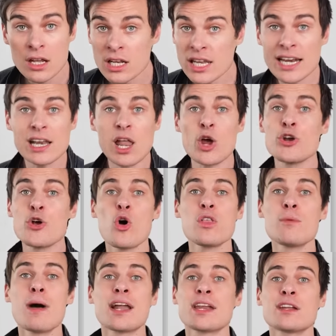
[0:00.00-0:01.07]
Let alone all
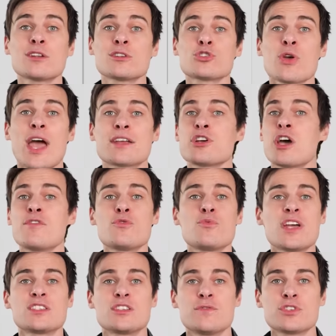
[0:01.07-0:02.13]
the money it'll attract over the
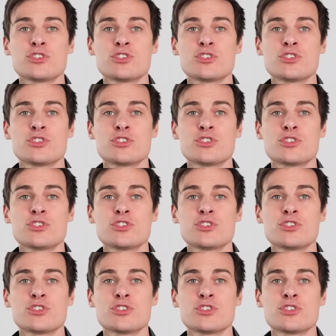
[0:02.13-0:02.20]
rest of